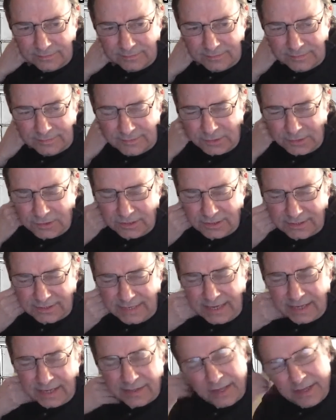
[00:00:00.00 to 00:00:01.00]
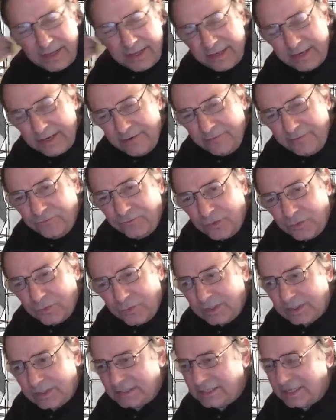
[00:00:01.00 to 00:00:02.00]
so to say that it
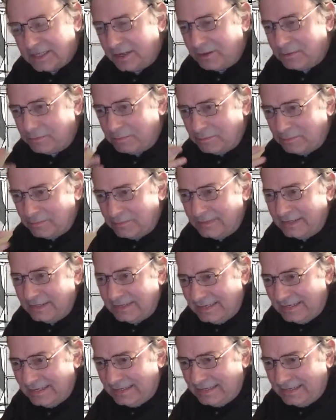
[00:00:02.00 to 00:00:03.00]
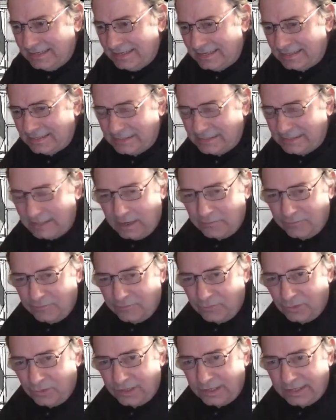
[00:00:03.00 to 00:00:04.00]
influenced them is not
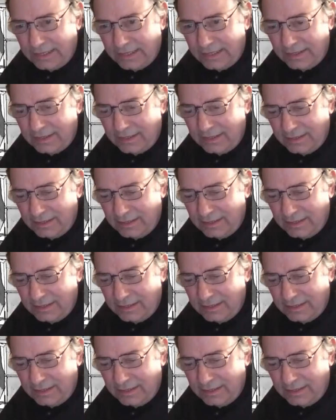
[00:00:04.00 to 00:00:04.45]
fully,